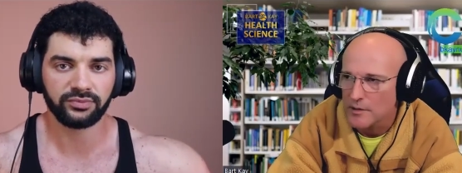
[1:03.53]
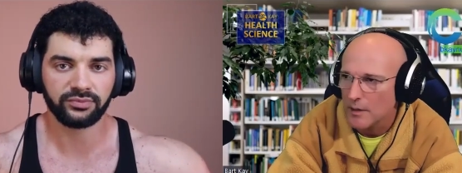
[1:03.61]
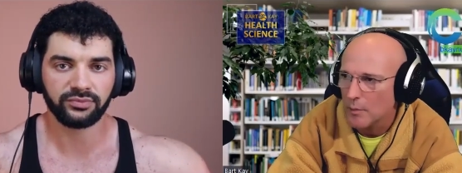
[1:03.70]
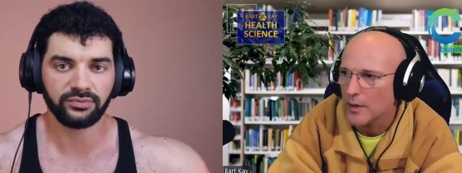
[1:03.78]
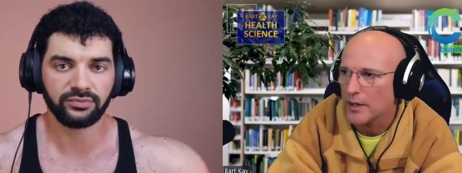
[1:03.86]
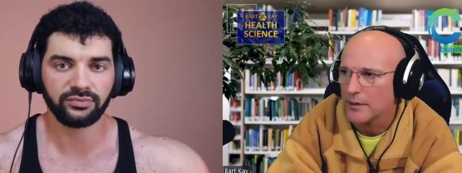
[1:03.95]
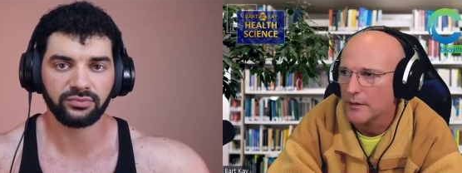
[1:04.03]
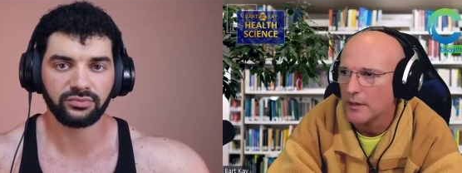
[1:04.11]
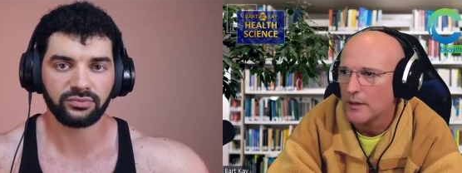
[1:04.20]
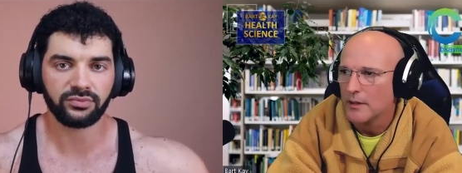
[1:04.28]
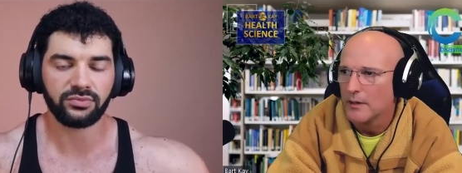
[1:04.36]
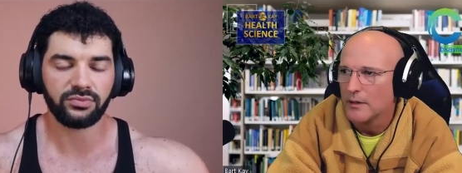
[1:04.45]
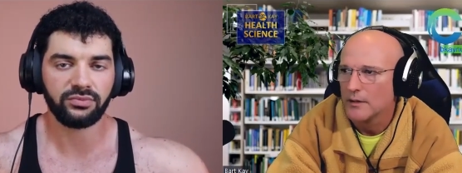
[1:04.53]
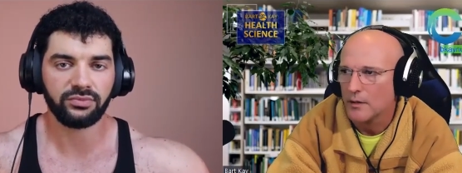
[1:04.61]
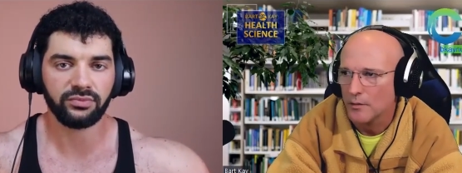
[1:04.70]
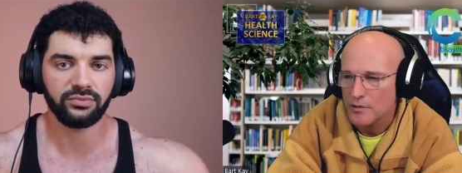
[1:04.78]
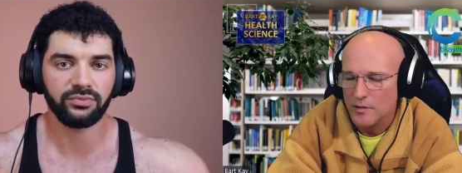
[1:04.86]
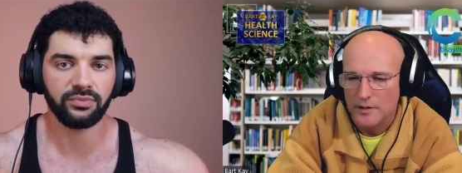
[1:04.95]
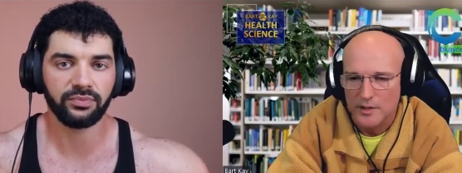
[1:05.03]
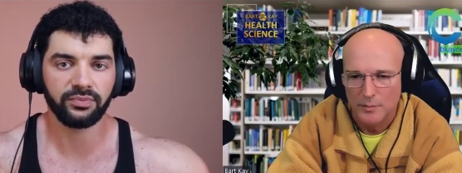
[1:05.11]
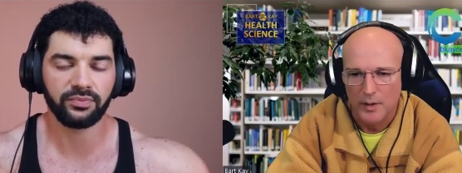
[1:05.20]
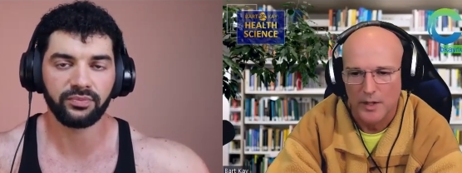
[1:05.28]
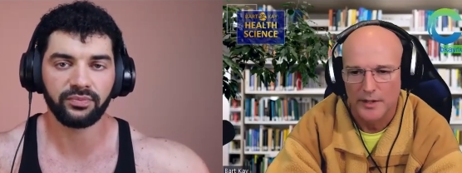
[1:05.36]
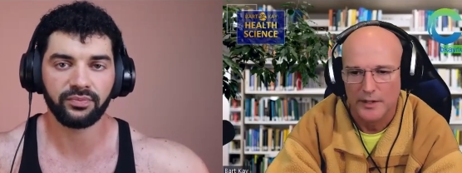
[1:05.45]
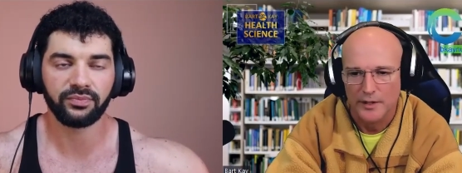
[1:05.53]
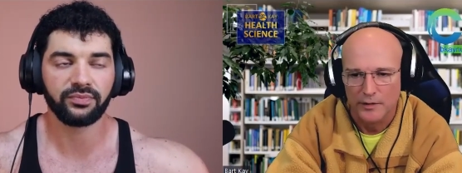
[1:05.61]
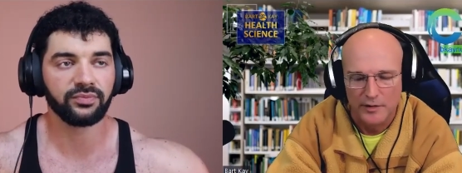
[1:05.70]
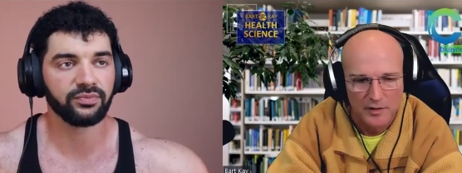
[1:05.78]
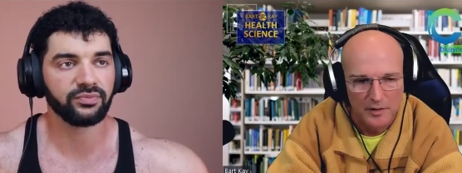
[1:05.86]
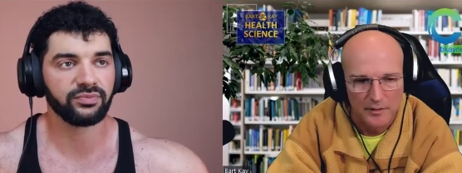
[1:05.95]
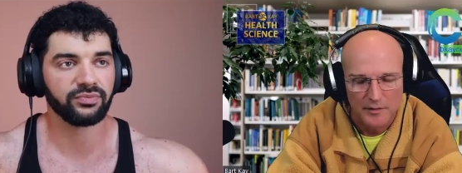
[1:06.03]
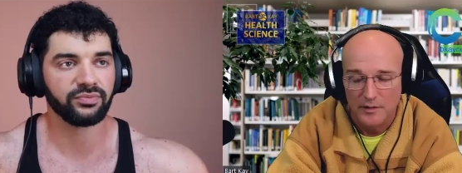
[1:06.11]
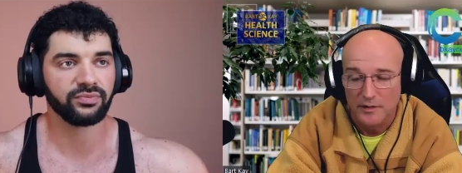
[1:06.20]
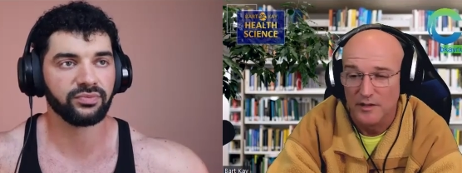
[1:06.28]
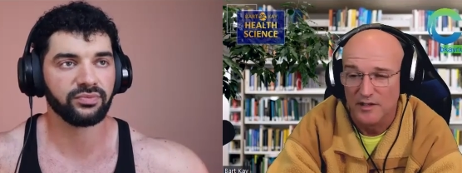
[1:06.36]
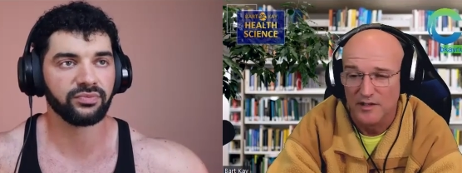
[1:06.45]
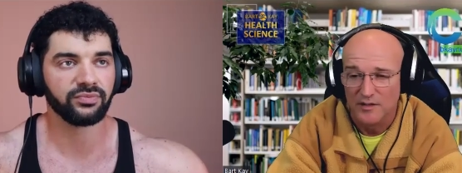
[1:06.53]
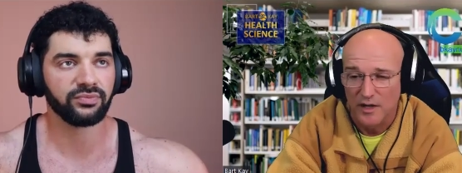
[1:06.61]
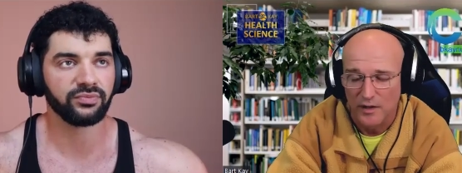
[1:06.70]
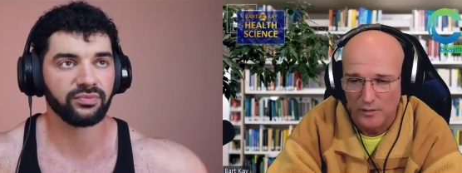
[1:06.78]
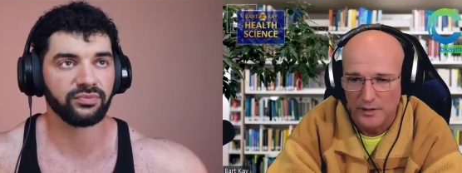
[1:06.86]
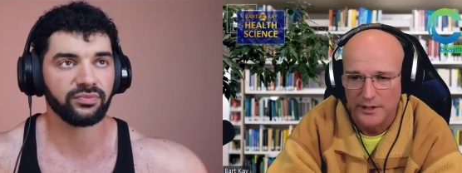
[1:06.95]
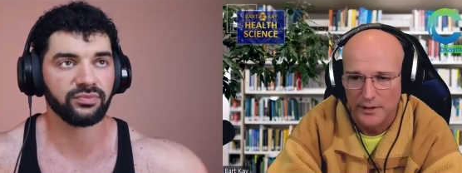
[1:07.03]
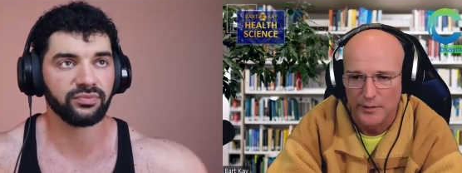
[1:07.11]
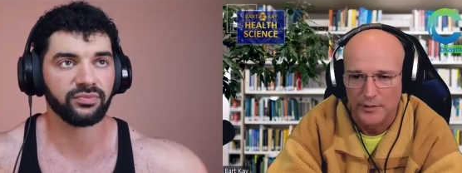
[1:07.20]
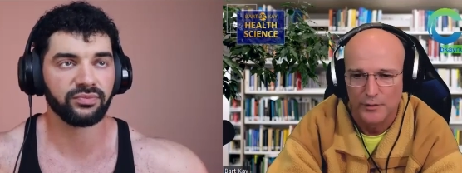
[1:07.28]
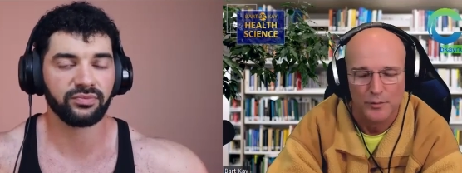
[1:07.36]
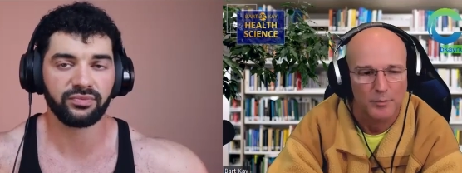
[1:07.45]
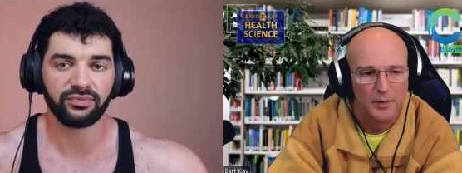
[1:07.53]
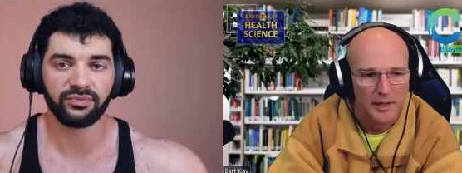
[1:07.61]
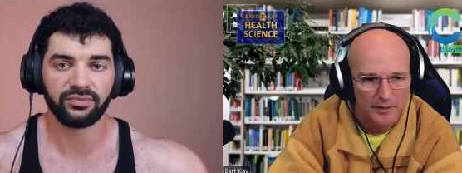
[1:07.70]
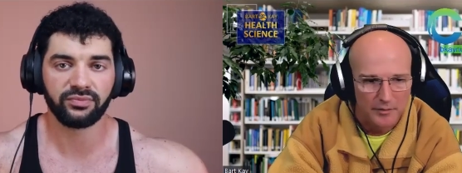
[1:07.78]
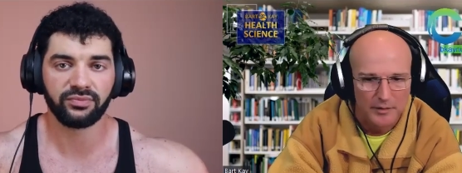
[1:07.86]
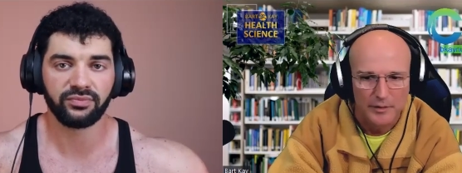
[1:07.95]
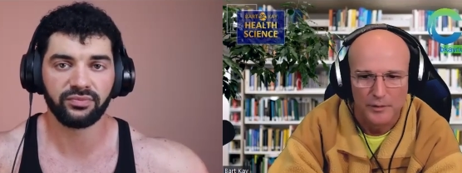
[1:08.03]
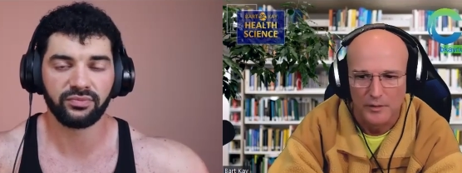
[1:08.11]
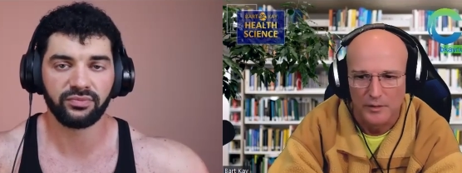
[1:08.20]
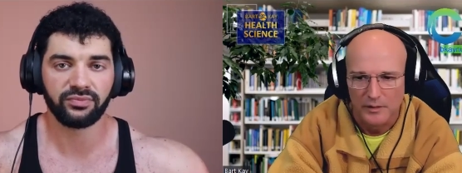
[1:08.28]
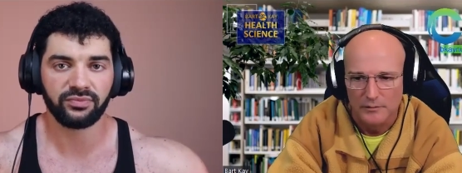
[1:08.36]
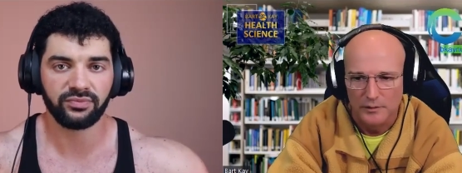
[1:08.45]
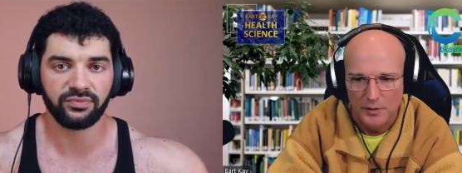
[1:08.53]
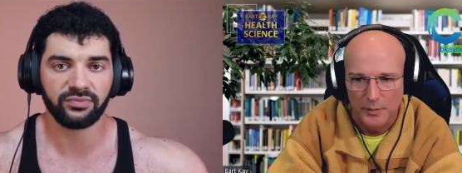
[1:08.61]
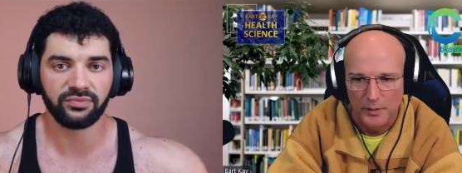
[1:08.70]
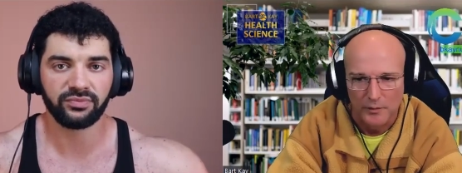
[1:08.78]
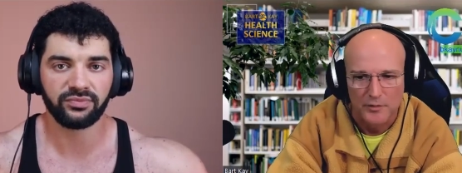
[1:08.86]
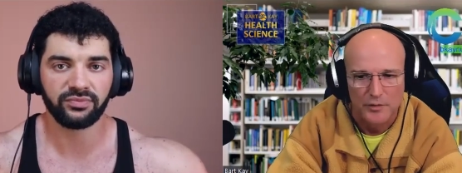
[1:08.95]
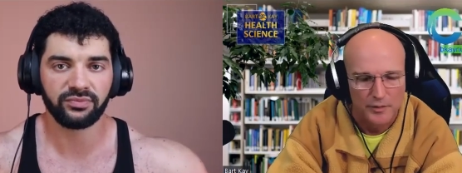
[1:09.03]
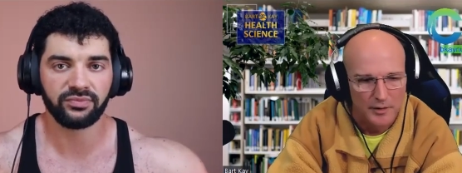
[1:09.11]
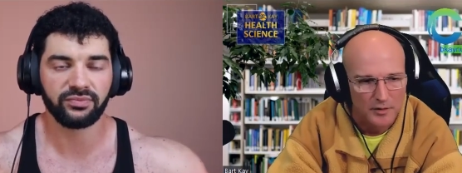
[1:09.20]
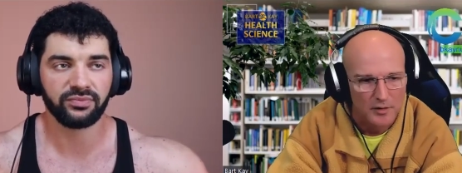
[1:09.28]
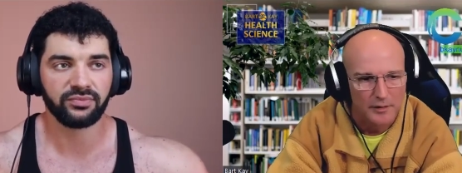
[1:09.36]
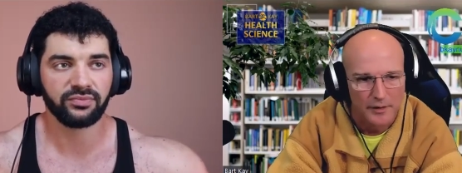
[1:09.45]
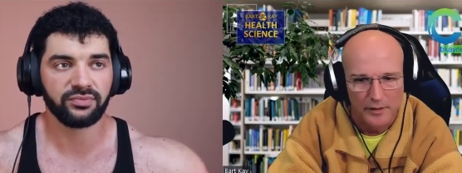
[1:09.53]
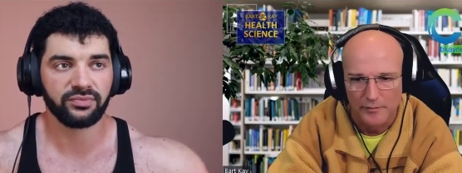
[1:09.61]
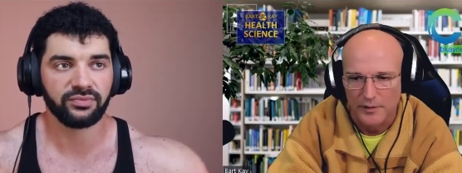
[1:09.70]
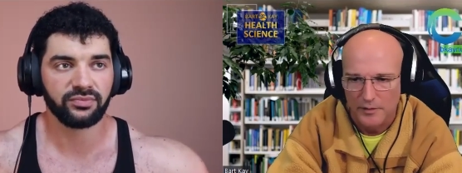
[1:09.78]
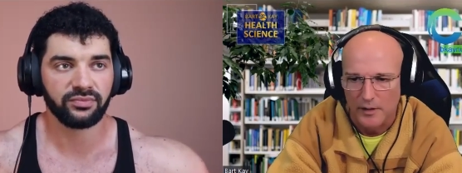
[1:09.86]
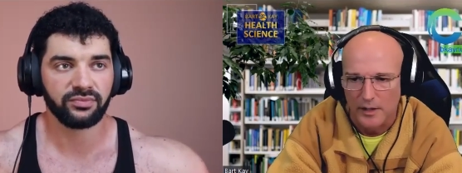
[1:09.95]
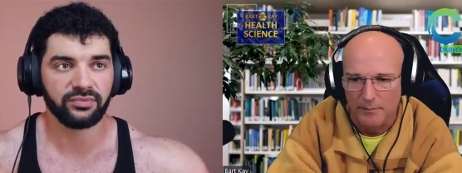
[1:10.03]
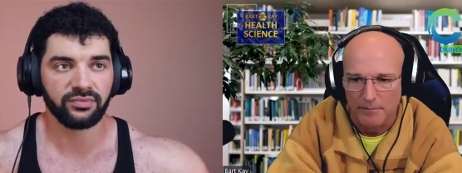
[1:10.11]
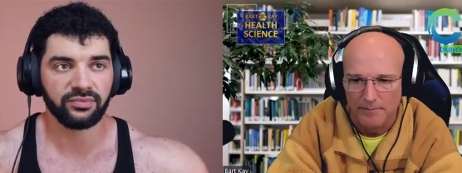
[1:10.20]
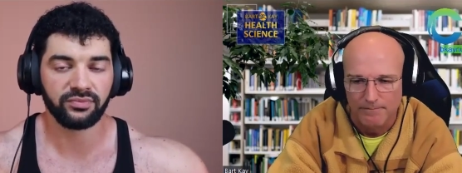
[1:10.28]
Speaker 1: Number one, constantly spiking your insulin is only going to blunt your response to insulin over time.